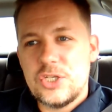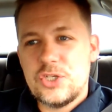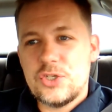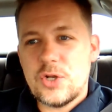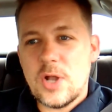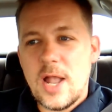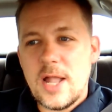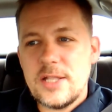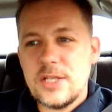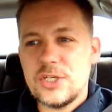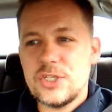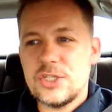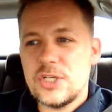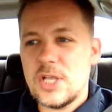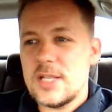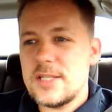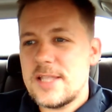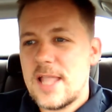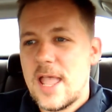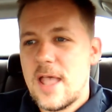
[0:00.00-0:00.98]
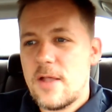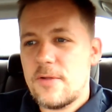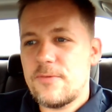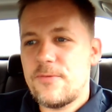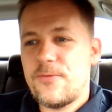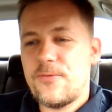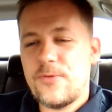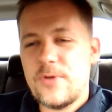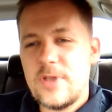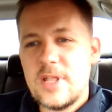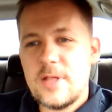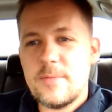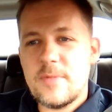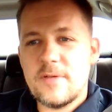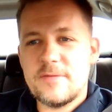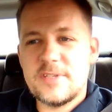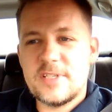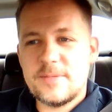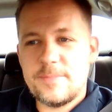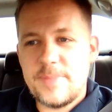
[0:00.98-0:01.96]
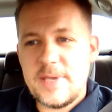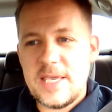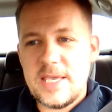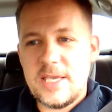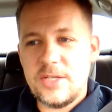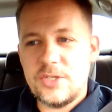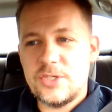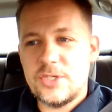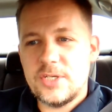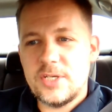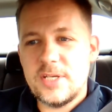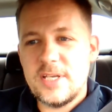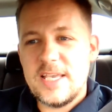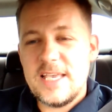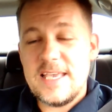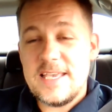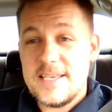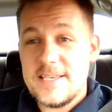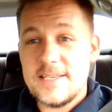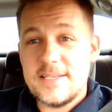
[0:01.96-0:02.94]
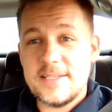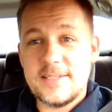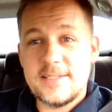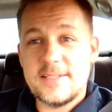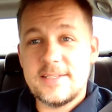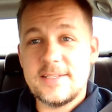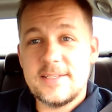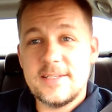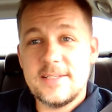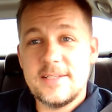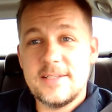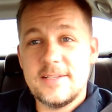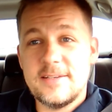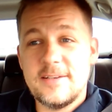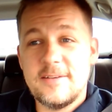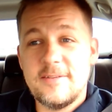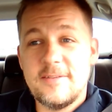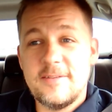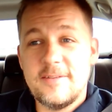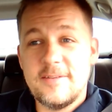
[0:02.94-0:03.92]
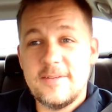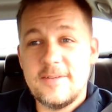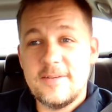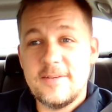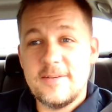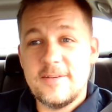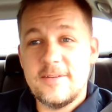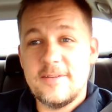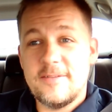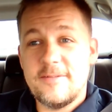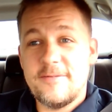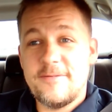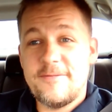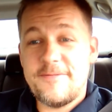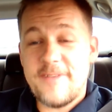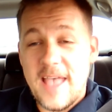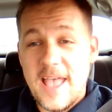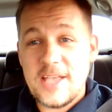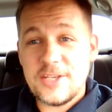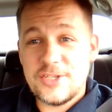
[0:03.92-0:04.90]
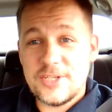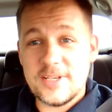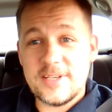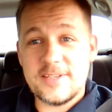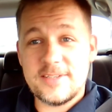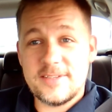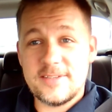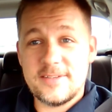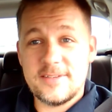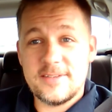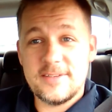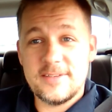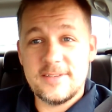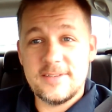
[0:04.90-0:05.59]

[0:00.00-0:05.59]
Trying to shut down freedom of speech is fascist.